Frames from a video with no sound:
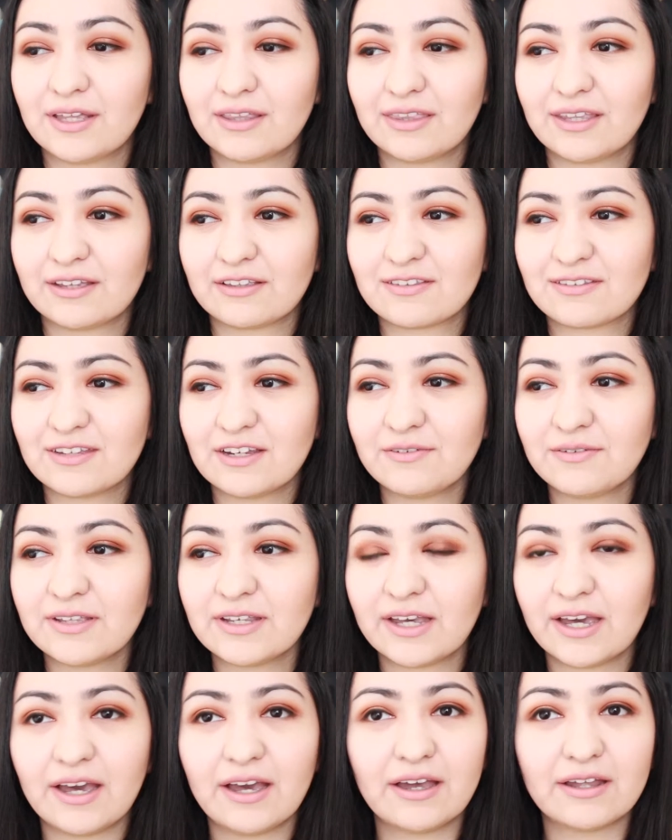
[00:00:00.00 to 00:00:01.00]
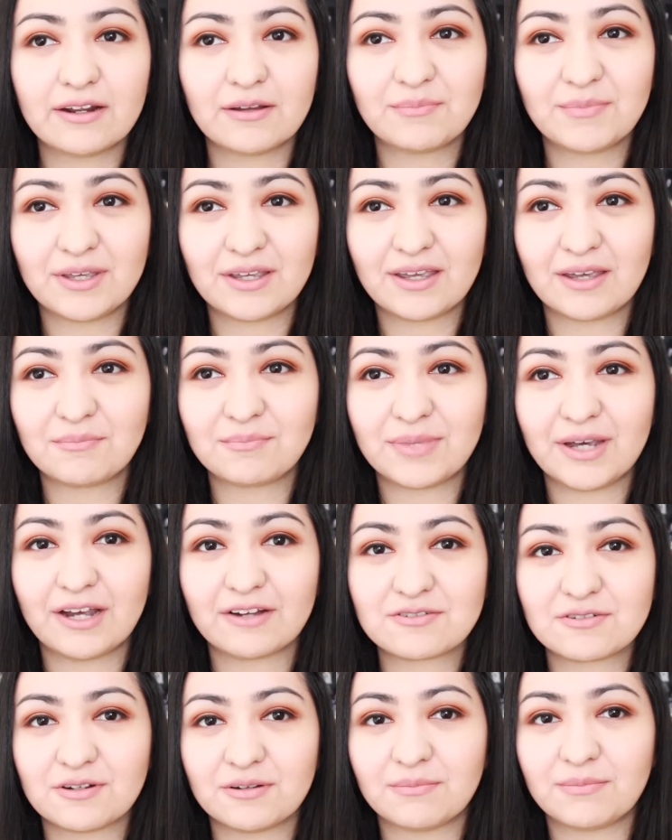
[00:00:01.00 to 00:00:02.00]
that's definitely had a big
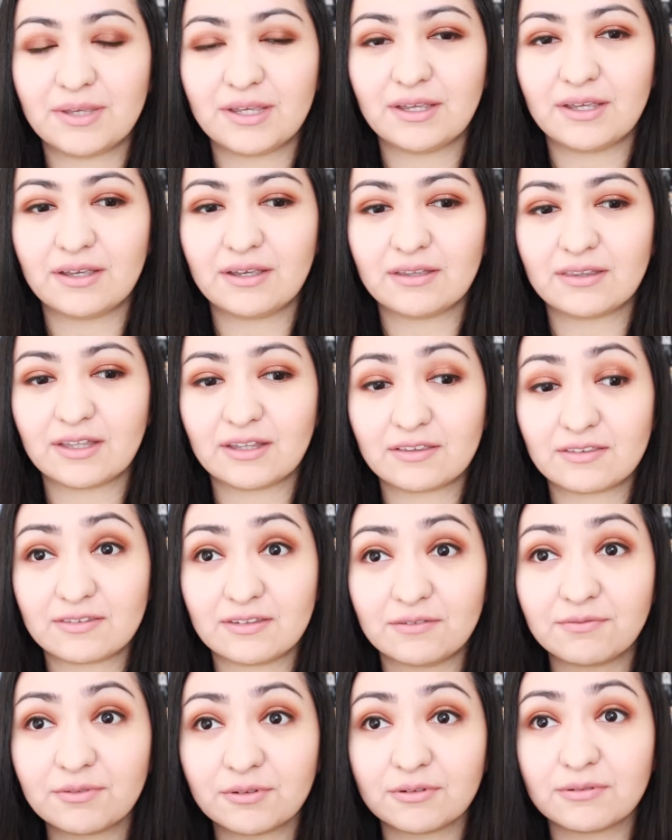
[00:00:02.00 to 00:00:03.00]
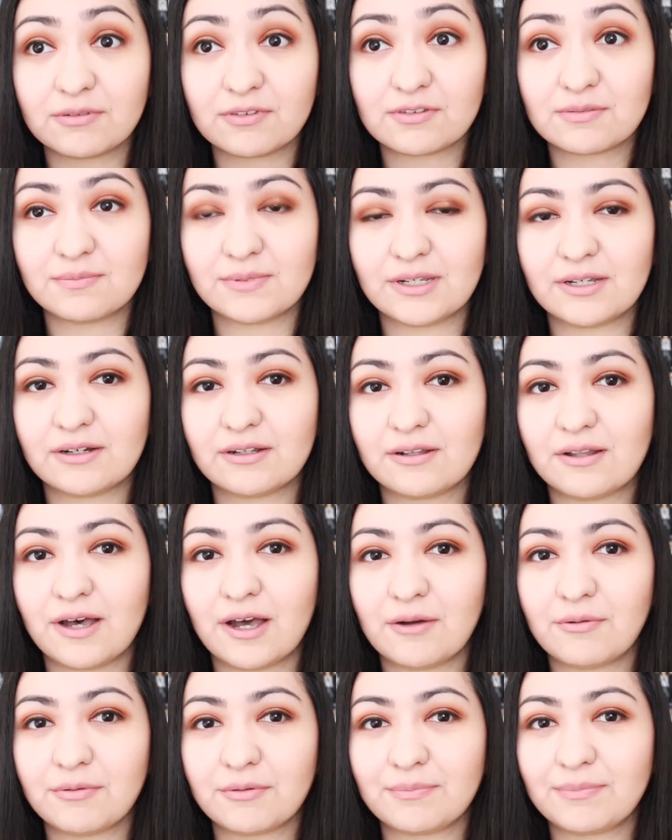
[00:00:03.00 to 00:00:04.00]
impact on me, that's influenced me a
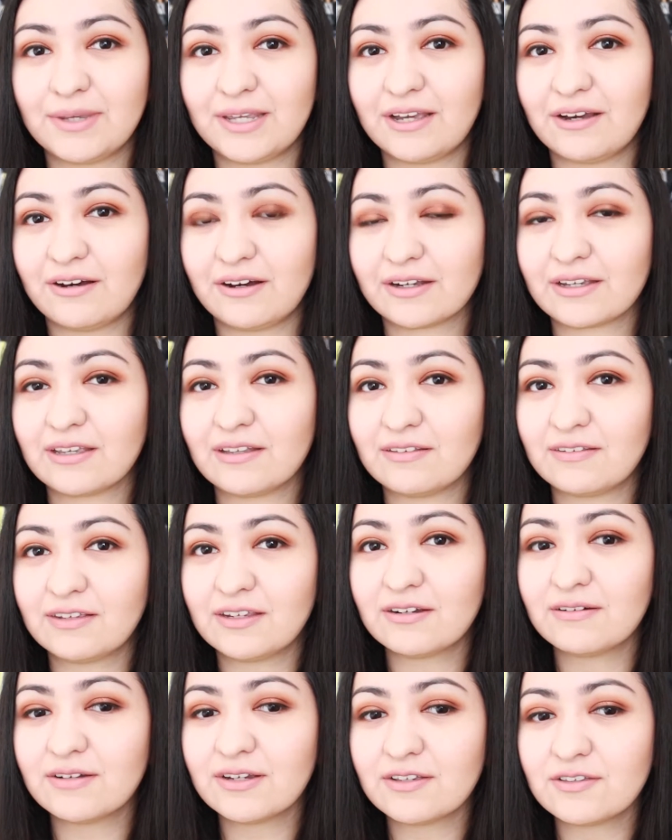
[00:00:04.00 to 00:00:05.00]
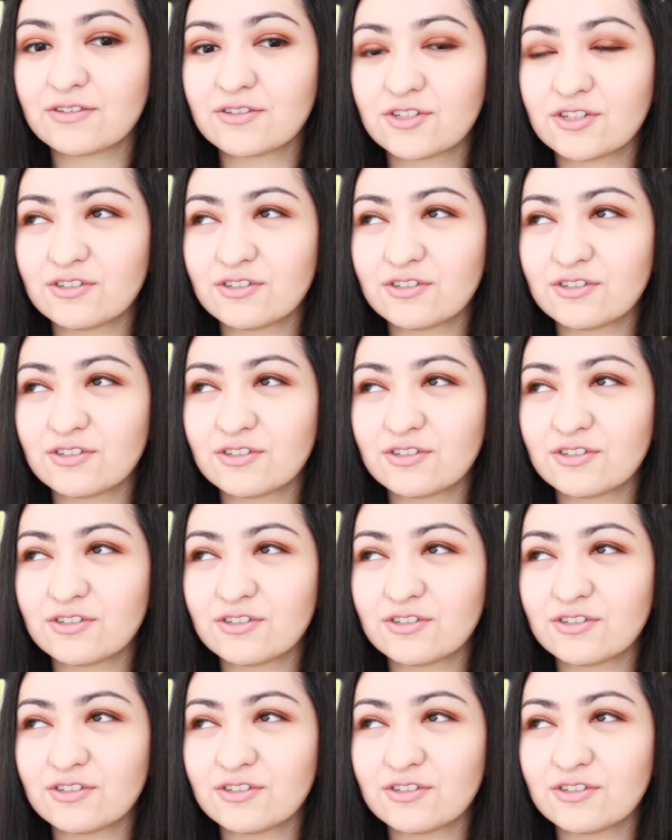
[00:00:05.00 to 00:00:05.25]
lot, would be Aki Dearest.